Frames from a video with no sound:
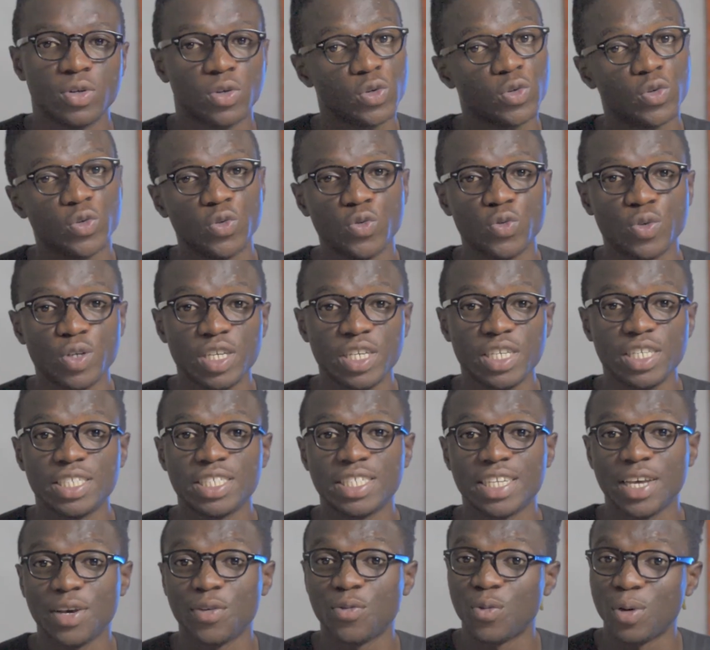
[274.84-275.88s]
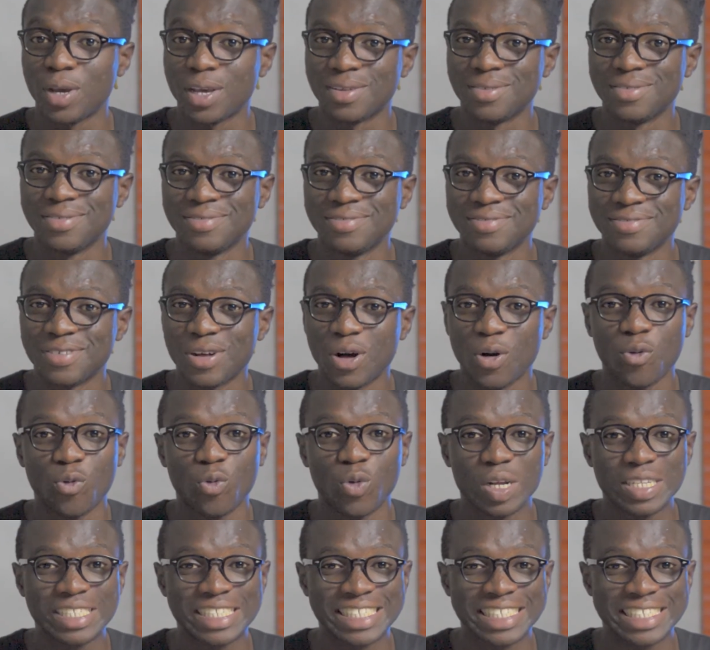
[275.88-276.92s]
Who is a whale, or
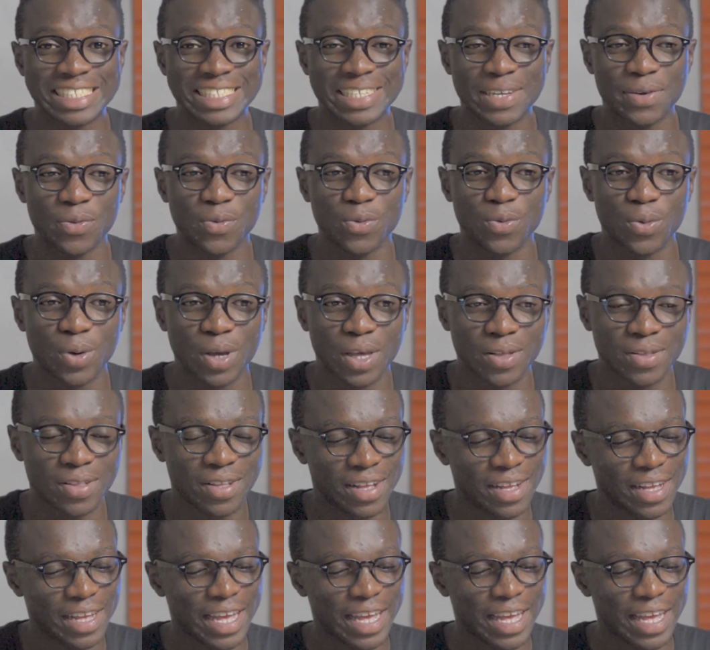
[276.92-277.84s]
what is a whale?